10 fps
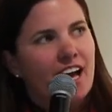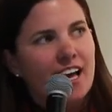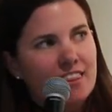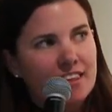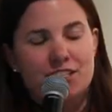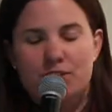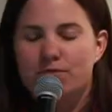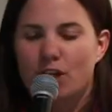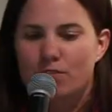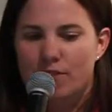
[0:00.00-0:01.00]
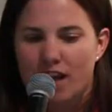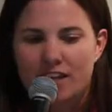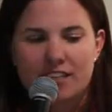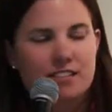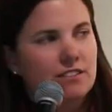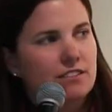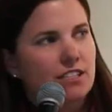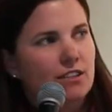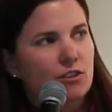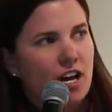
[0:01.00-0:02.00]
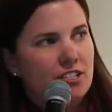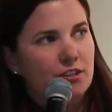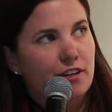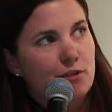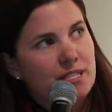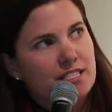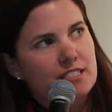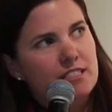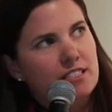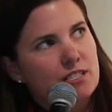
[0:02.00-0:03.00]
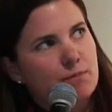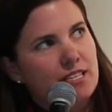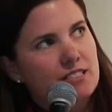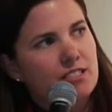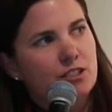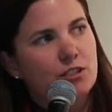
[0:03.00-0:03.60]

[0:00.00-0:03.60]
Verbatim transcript: I think to run and you know launch a great business in this space,